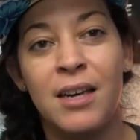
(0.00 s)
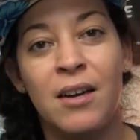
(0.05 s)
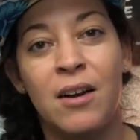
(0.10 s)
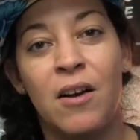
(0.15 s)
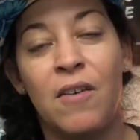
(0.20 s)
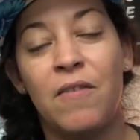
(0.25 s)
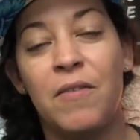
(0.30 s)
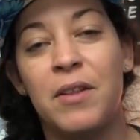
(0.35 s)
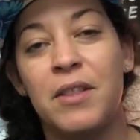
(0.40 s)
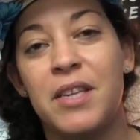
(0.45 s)

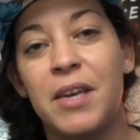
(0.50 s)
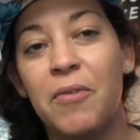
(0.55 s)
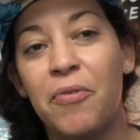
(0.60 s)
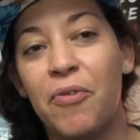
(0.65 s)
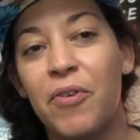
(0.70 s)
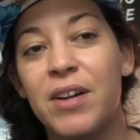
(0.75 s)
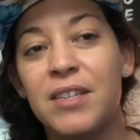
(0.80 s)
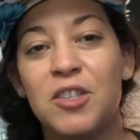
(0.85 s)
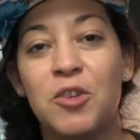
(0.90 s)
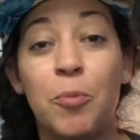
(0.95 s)
of the
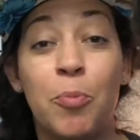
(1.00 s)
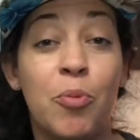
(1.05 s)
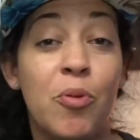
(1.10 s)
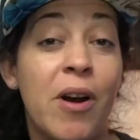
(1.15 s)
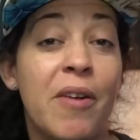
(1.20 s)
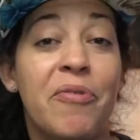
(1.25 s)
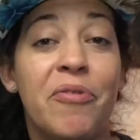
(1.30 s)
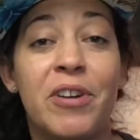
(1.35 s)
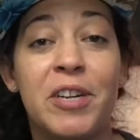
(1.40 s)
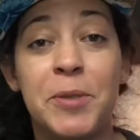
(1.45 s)
difference or
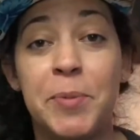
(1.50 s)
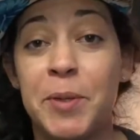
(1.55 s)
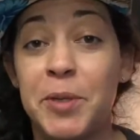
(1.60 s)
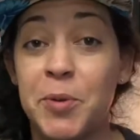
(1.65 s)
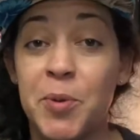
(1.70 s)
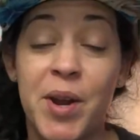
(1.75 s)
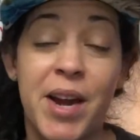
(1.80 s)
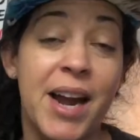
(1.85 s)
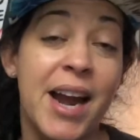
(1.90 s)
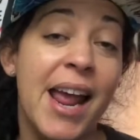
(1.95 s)
preference
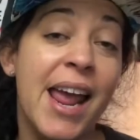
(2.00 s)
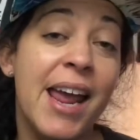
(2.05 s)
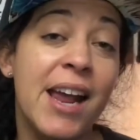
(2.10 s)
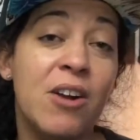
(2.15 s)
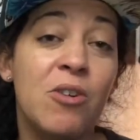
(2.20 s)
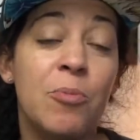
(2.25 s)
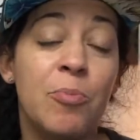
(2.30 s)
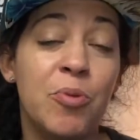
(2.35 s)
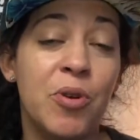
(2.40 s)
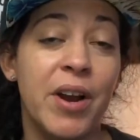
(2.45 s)
between an
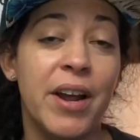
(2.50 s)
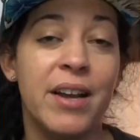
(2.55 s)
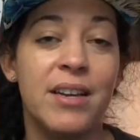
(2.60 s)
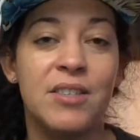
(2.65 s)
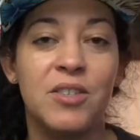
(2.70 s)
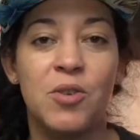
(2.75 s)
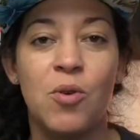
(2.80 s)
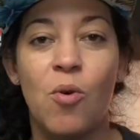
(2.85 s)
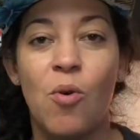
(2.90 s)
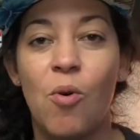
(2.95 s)
ankle
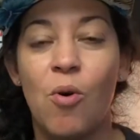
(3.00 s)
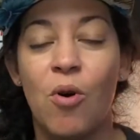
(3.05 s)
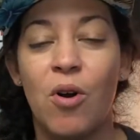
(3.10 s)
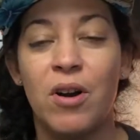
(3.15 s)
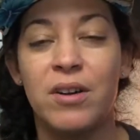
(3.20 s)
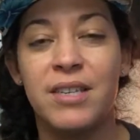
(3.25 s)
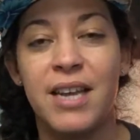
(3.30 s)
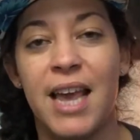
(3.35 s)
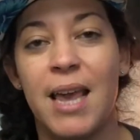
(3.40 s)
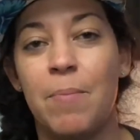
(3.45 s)
brace
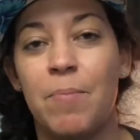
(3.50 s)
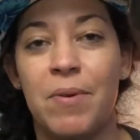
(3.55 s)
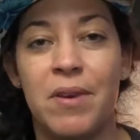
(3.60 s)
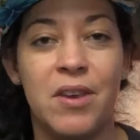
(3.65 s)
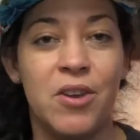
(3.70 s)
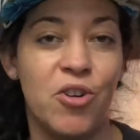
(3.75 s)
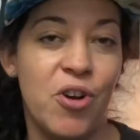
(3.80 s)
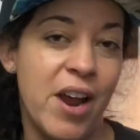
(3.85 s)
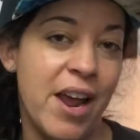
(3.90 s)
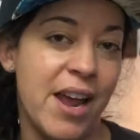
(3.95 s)
or
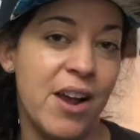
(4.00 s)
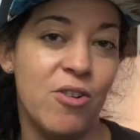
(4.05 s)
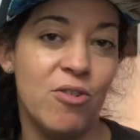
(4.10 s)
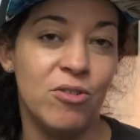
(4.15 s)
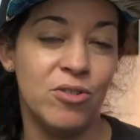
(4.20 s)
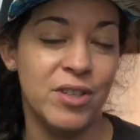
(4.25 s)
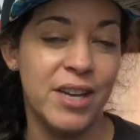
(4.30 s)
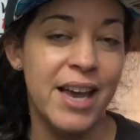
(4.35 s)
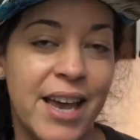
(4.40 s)
taping your ankles.